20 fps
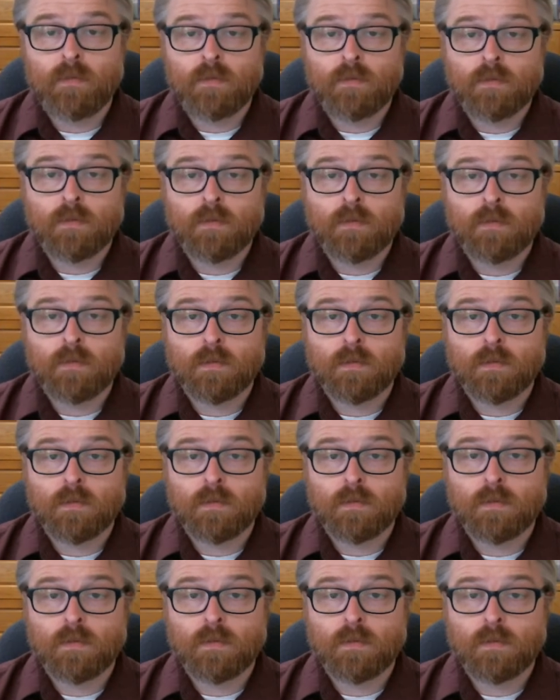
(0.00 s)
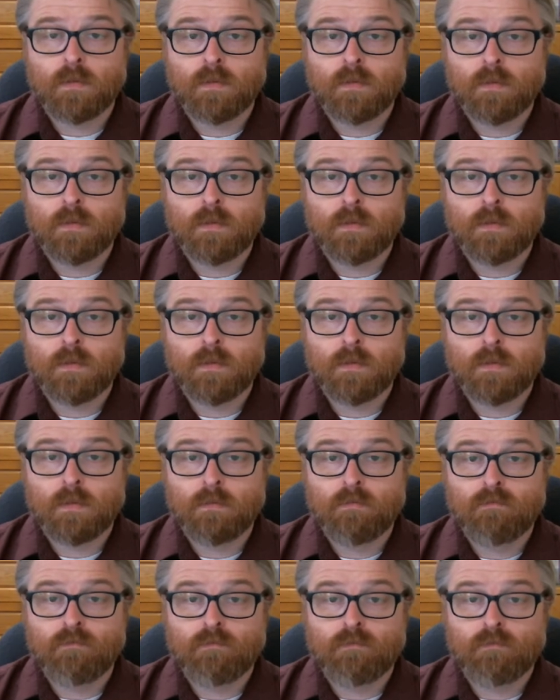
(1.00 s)

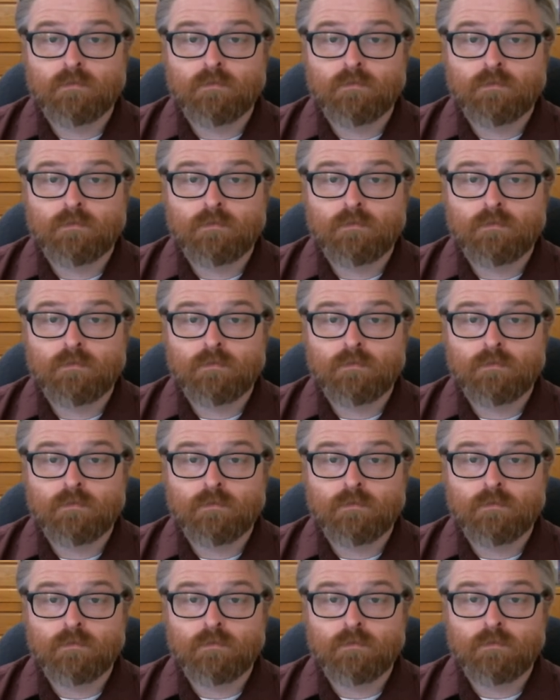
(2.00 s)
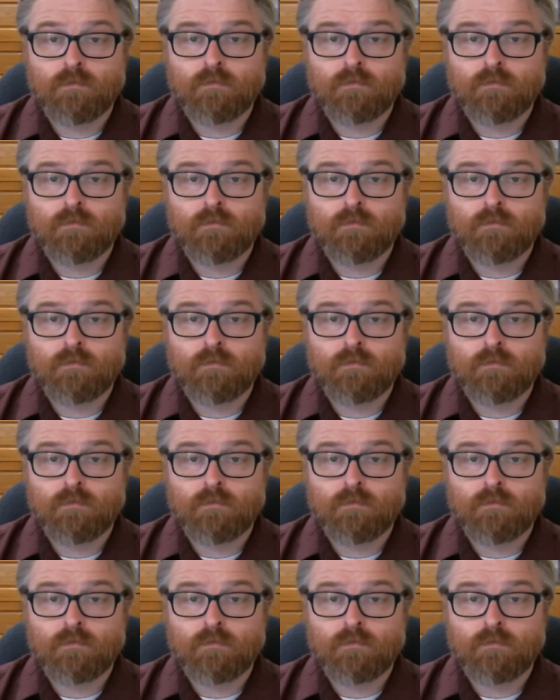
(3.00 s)
(no one is talking)